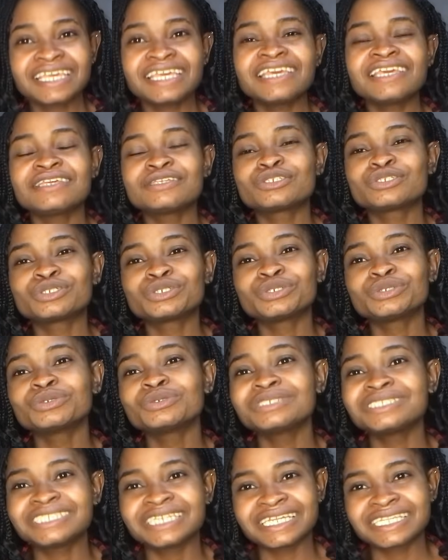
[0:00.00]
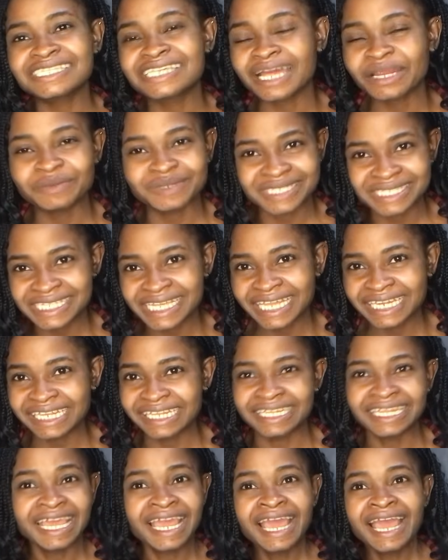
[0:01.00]
is through data
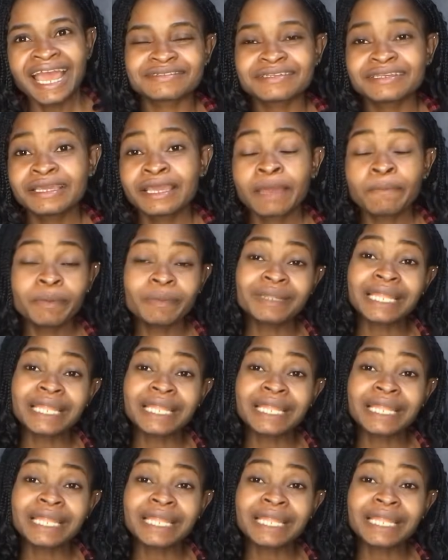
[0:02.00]
reselling. People